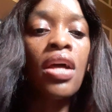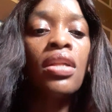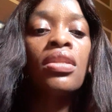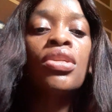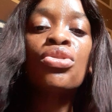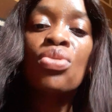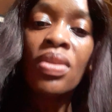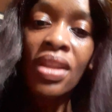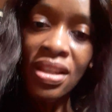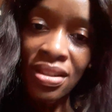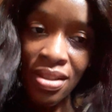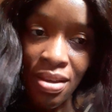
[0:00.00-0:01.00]
The truth
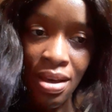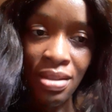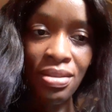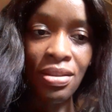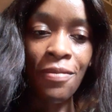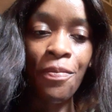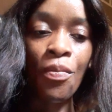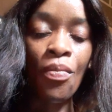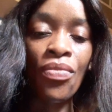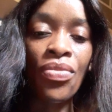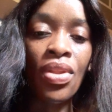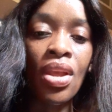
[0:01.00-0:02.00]
is that
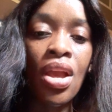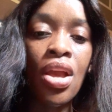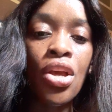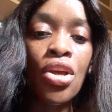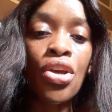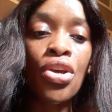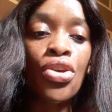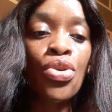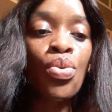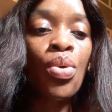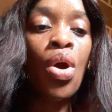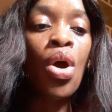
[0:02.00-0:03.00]

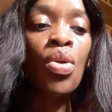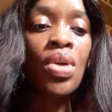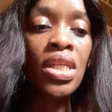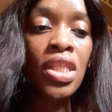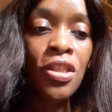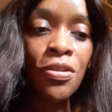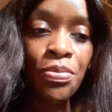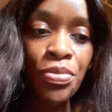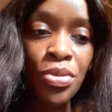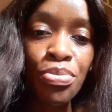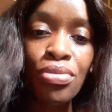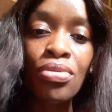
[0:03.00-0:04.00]
you will always see
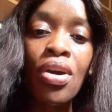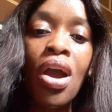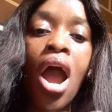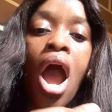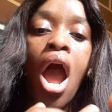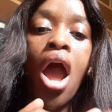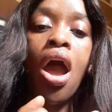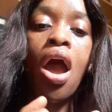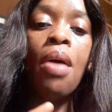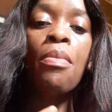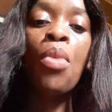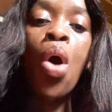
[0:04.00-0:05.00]
people
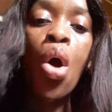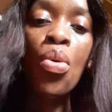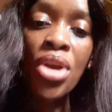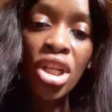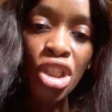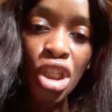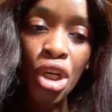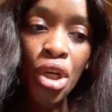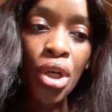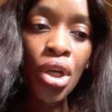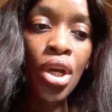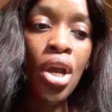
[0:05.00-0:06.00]
more
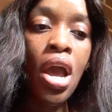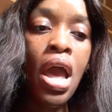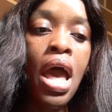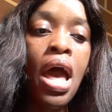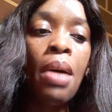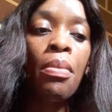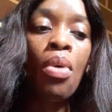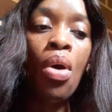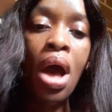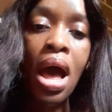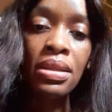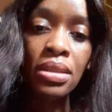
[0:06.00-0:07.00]
richer,
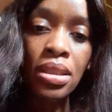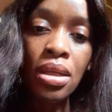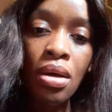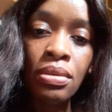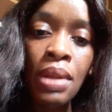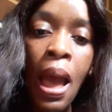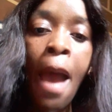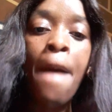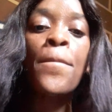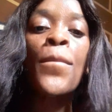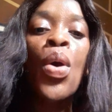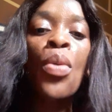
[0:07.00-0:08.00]
more handsome,
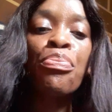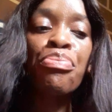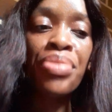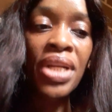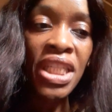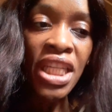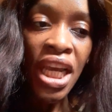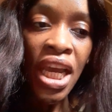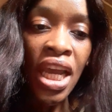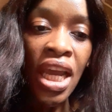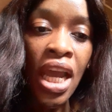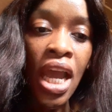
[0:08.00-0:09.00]
more
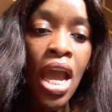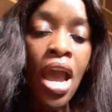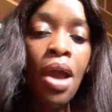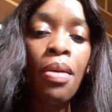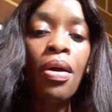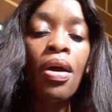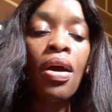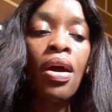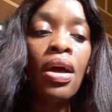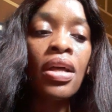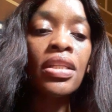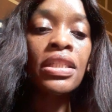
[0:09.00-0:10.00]
prettier
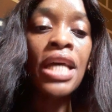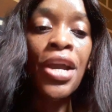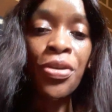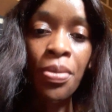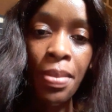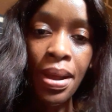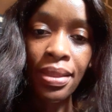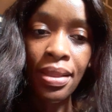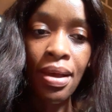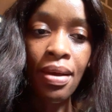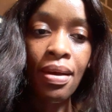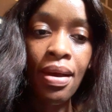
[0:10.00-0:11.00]
than your partner.